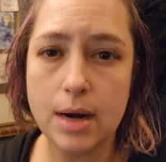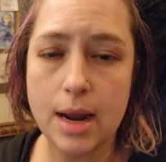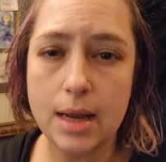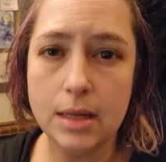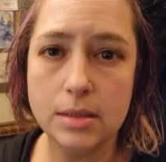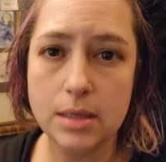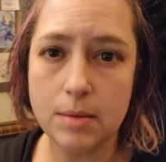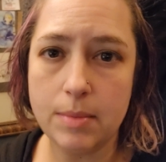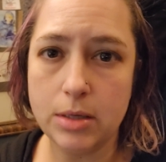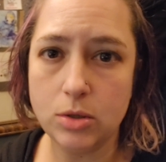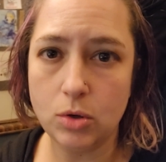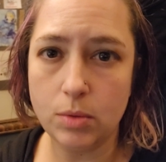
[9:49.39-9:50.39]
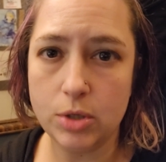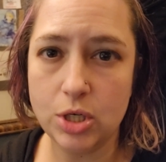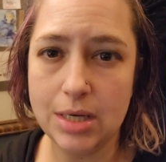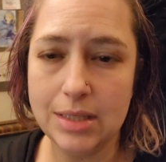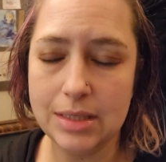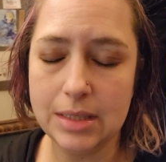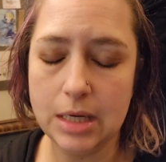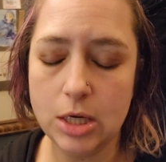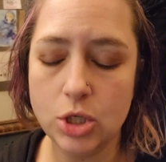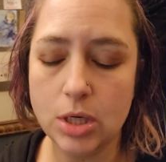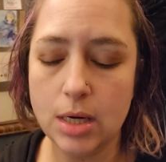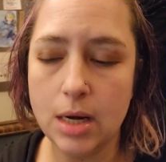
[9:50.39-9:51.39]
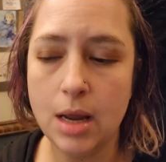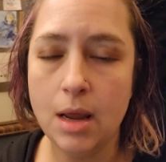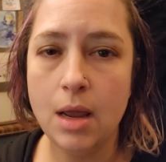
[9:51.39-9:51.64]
I can set up my sewing machines in the kitchen,